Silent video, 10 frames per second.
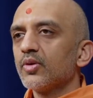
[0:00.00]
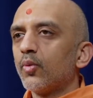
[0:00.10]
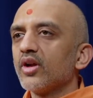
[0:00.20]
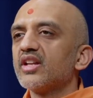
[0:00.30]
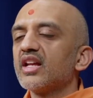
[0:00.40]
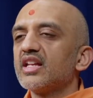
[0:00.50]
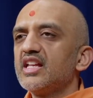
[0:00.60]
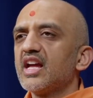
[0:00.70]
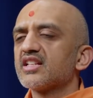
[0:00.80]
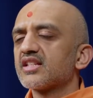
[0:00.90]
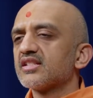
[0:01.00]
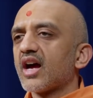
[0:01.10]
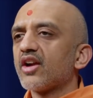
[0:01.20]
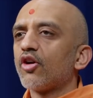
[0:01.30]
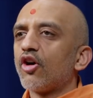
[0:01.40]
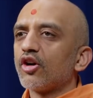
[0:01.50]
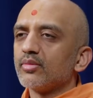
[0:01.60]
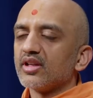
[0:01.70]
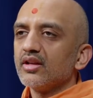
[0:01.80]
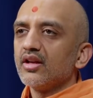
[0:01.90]
One day, he and his entire
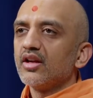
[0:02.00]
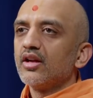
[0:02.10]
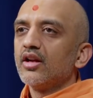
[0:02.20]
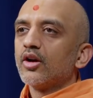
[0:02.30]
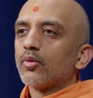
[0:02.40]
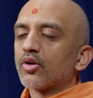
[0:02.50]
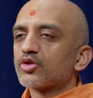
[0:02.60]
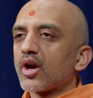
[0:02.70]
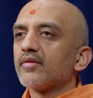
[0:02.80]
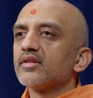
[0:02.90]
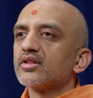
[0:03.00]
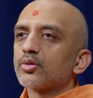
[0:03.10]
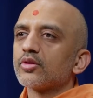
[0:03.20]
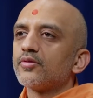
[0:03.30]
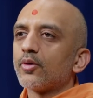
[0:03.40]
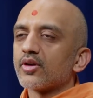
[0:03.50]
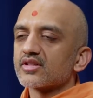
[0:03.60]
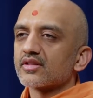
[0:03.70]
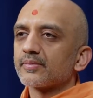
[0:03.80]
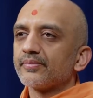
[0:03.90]
army were traveling through the
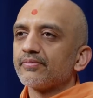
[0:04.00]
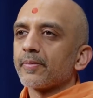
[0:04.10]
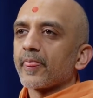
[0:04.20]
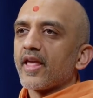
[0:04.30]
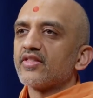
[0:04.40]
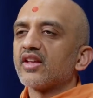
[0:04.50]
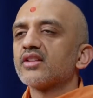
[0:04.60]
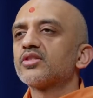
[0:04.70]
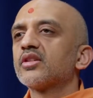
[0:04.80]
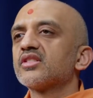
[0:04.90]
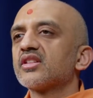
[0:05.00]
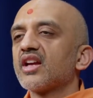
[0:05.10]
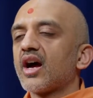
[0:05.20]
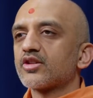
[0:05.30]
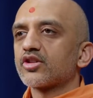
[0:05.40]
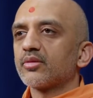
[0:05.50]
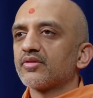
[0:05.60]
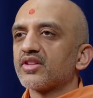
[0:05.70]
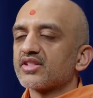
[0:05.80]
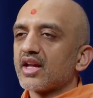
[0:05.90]
forest, and they entered into the ashram
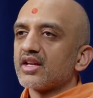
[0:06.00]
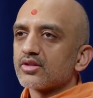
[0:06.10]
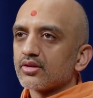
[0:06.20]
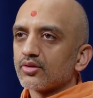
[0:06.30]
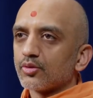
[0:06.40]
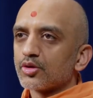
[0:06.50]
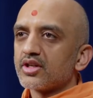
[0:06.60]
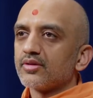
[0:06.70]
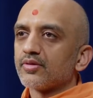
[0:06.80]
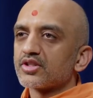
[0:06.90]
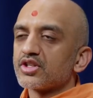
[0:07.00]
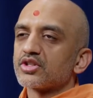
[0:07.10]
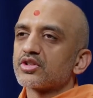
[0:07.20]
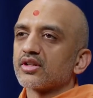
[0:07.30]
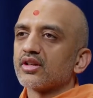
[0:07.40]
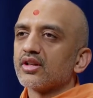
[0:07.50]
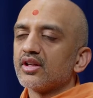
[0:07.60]
of the sage Rishi Vashishta.